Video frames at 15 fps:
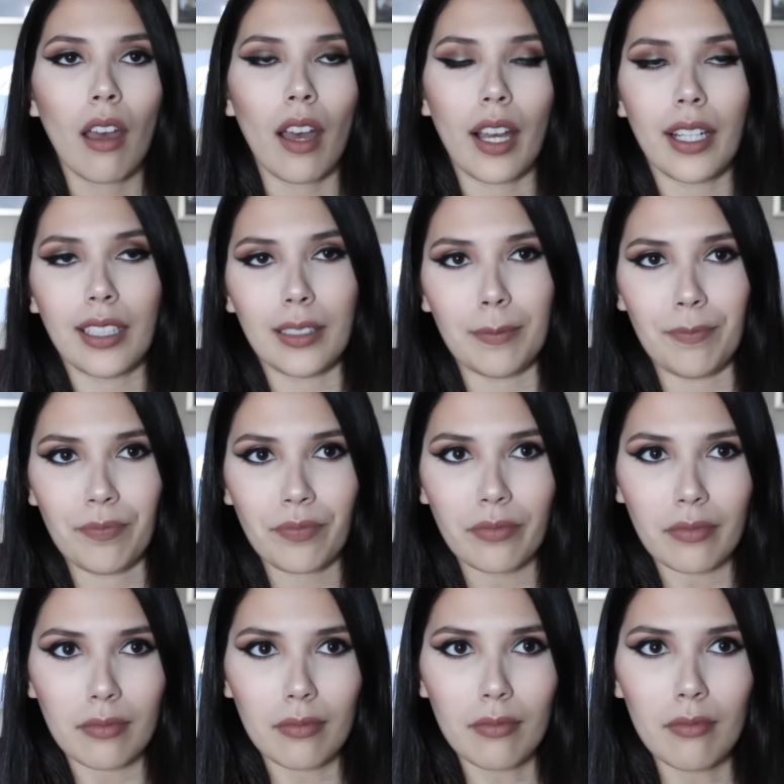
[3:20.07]
I
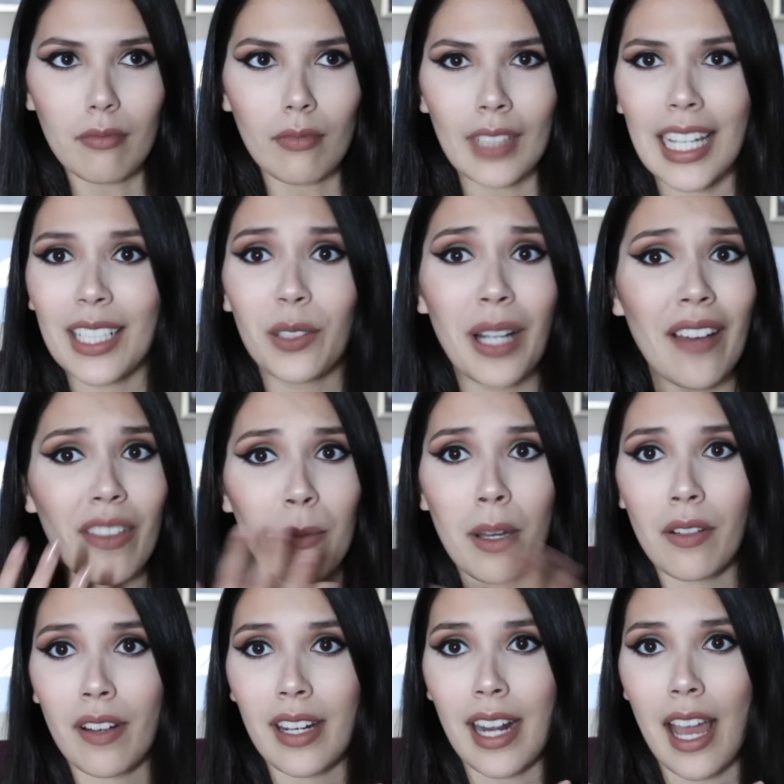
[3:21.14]
don't have them
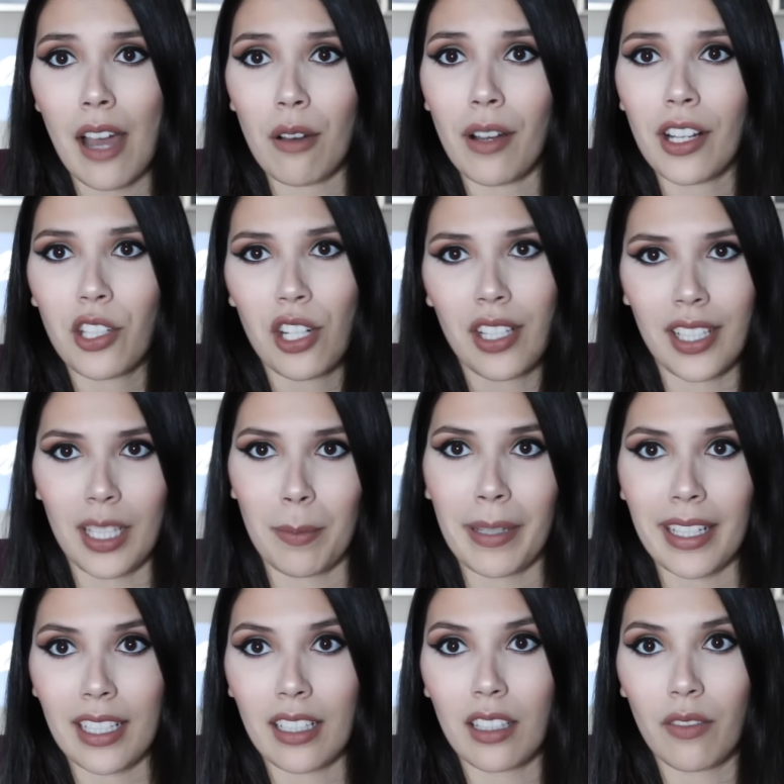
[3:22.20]
on right now. I should have said that at the
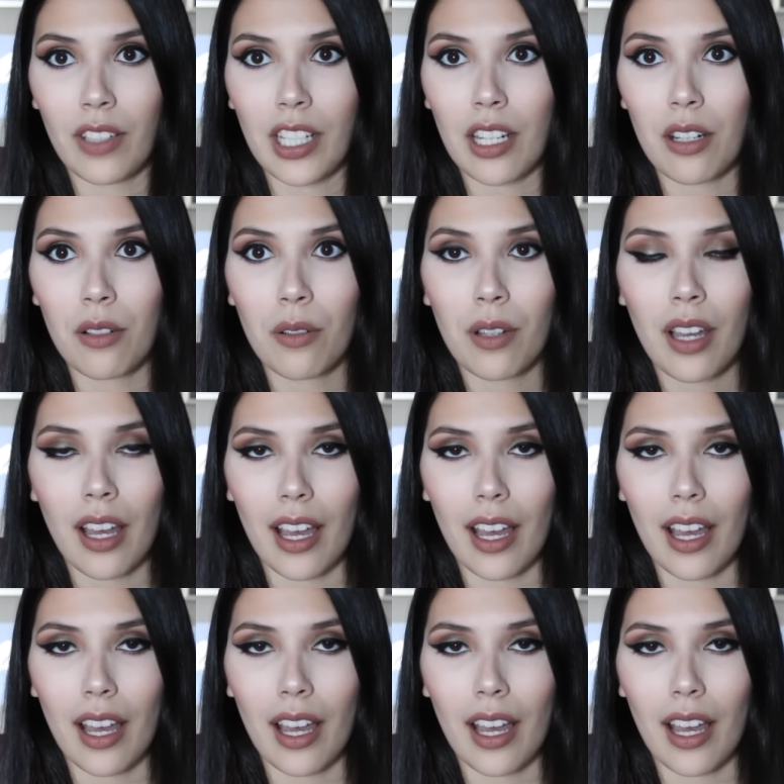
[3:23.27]
beginning of the video.